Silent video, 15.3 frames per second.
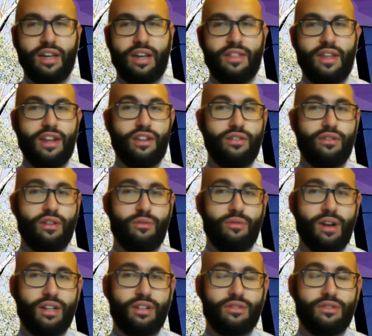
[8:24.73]
And then you go to
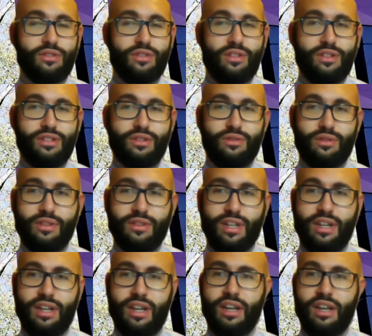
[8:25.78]
Rutgers Law School, and
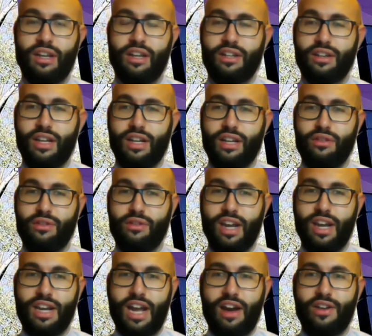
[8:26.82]
then you're like, okay,
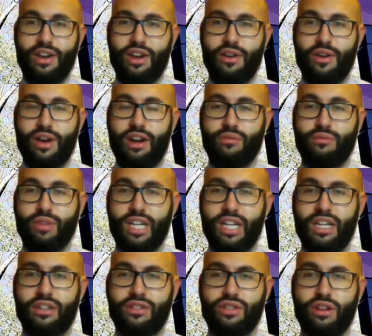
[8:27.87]
now I know how to
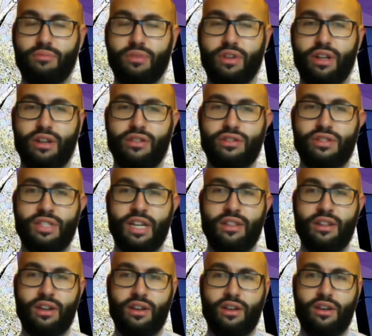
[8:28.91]
read, interpret, understand
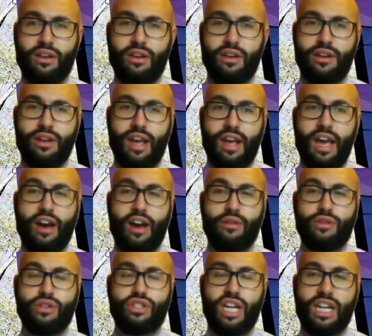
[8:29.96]
the law and how
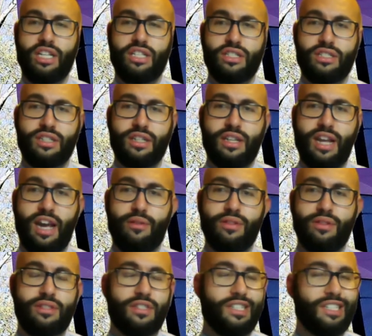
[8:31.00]
it changes and how
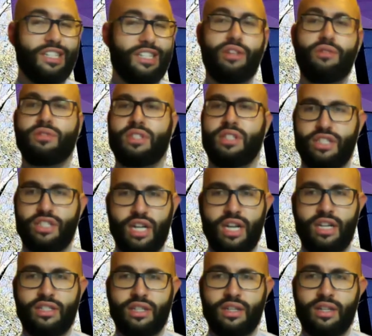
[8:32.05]
it's continuously
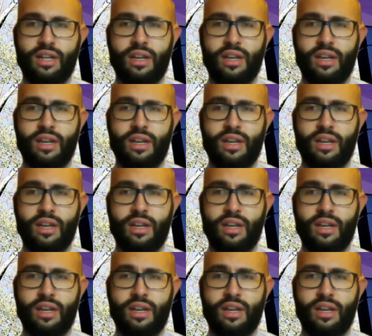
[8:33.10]
changing.